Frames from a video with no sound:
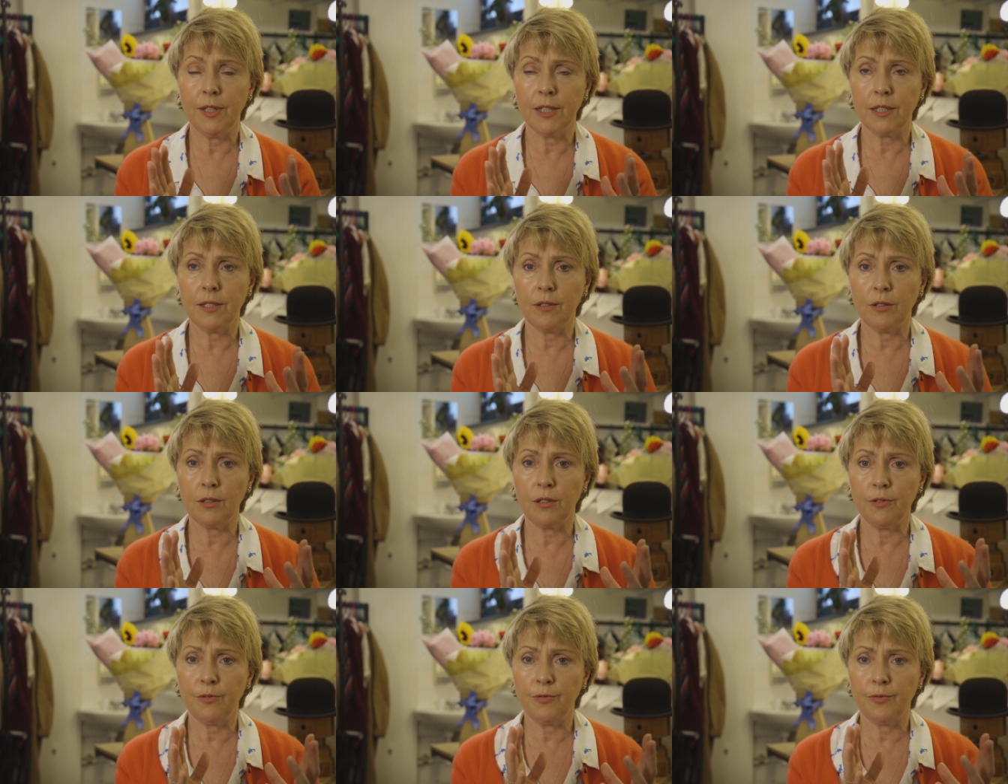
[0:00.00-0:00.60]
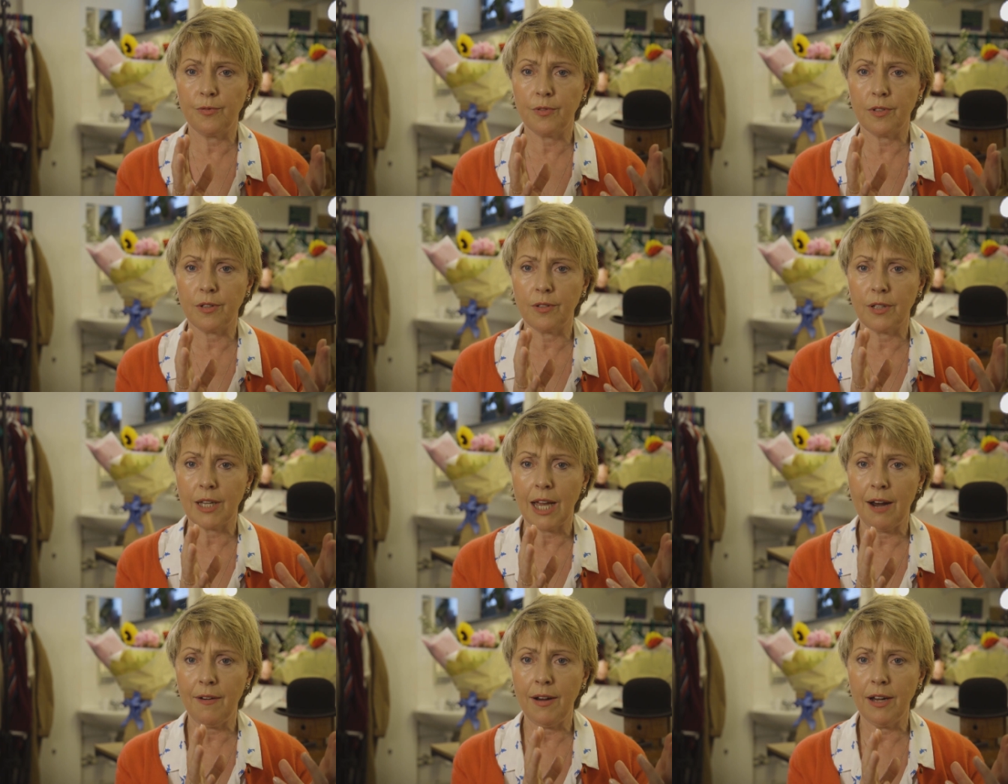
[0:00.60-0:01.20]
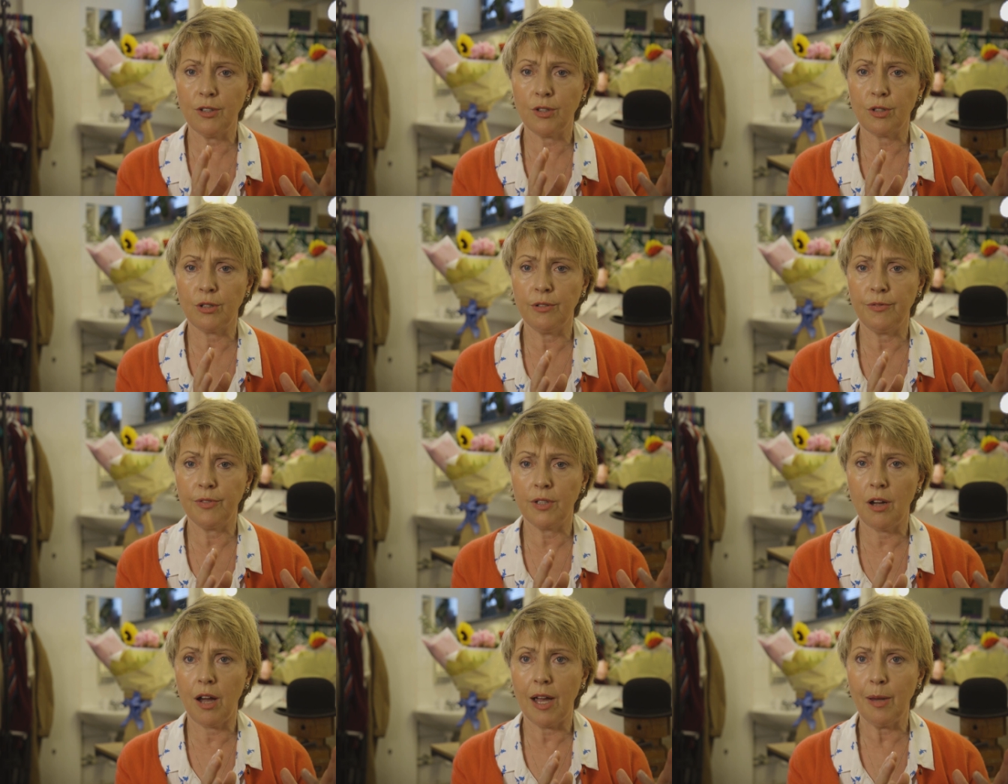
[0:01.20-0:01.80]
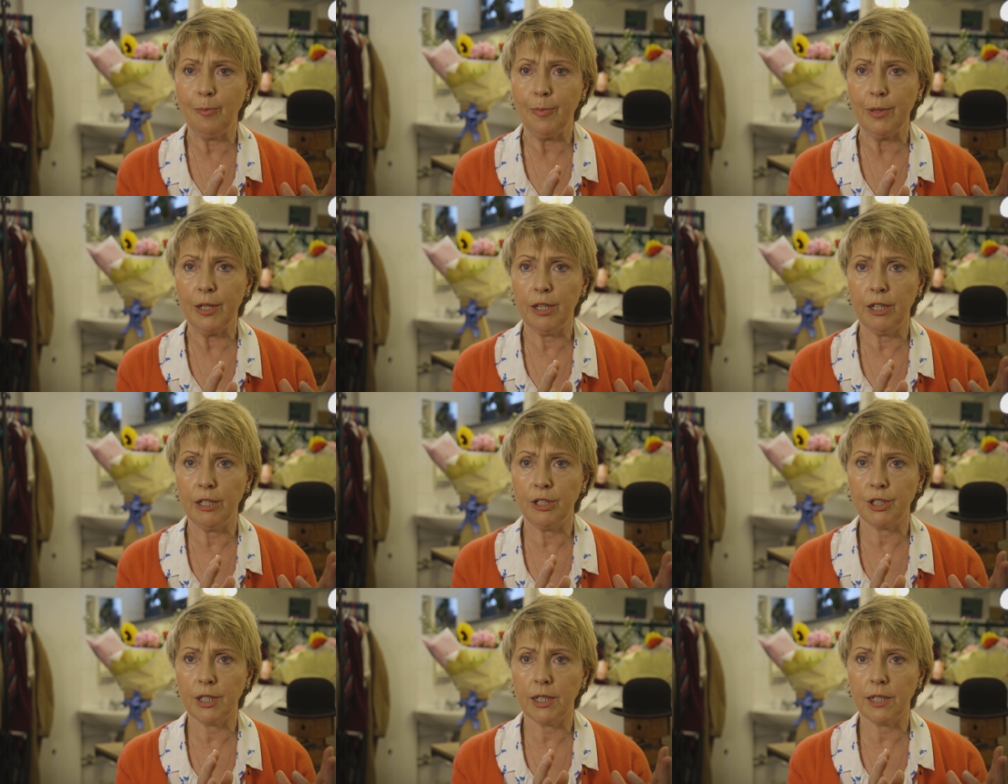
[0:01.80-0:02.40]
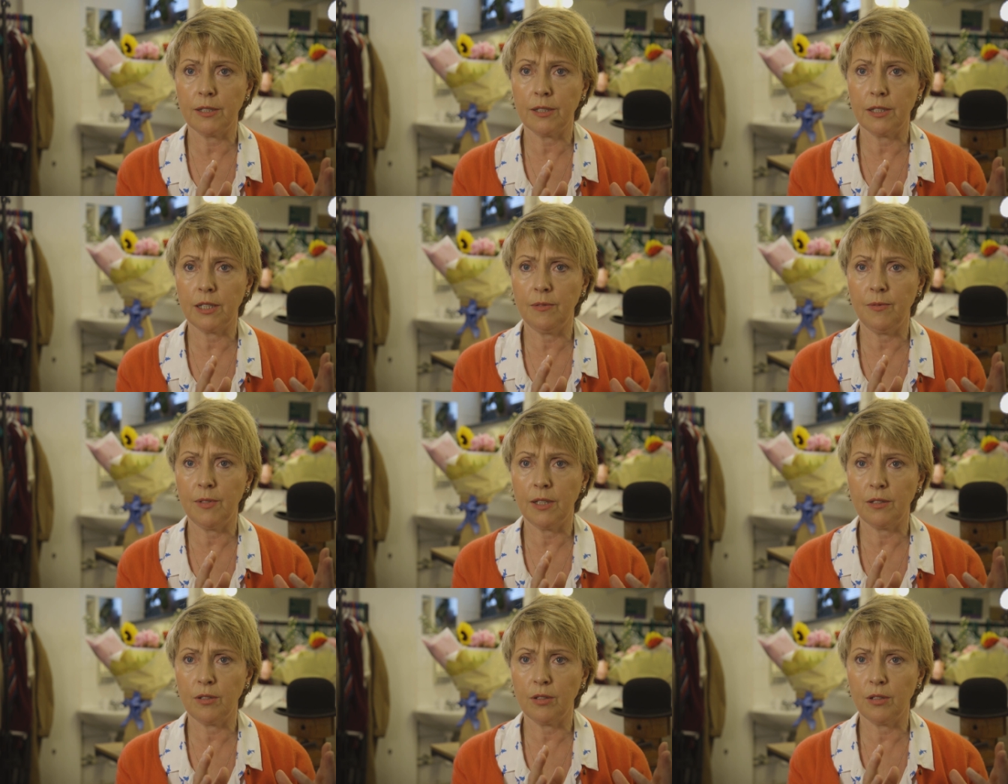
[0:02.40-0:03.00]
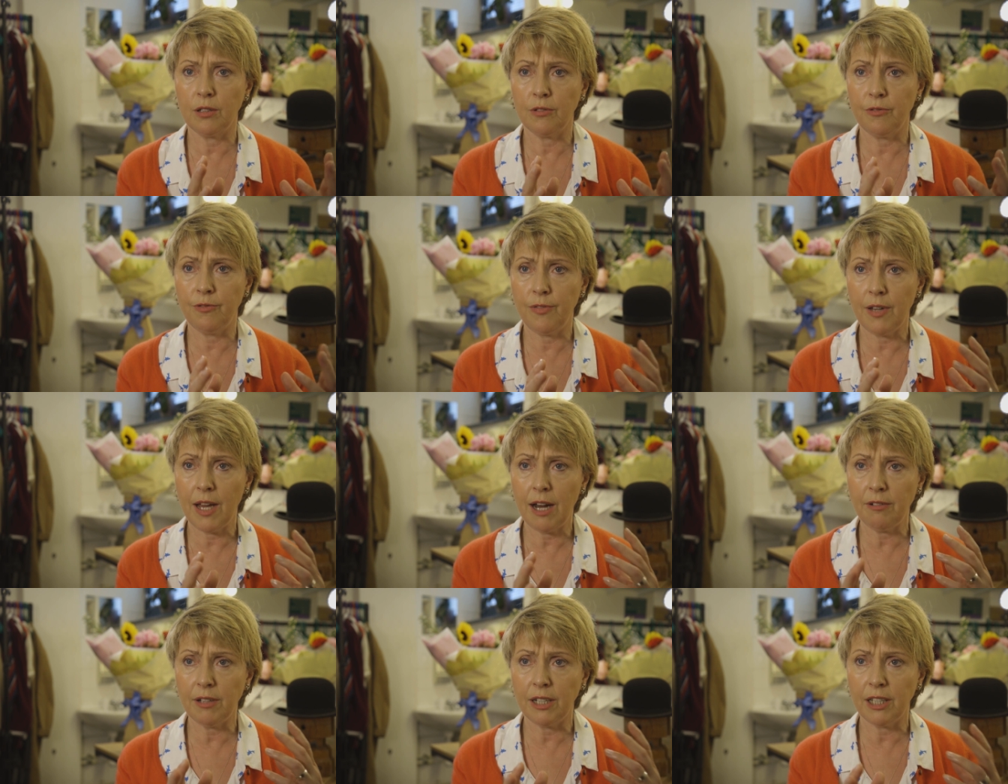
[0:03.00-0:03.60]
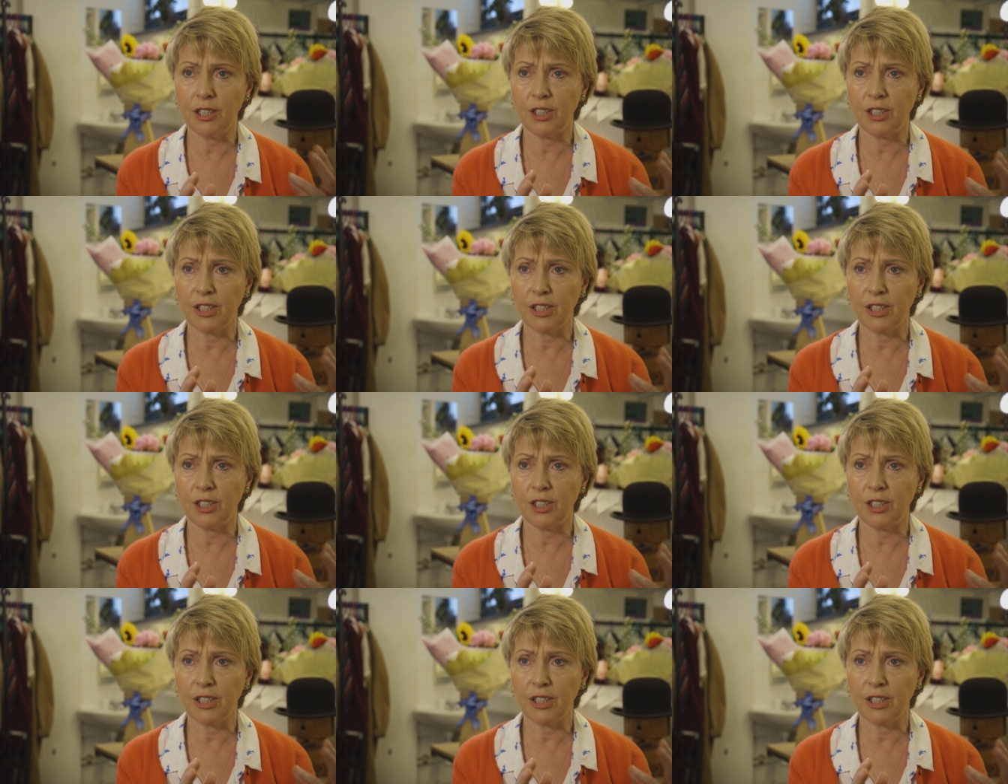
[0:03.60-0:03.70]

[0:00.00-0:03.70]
This sort of character of Guy Burgess in this sort of very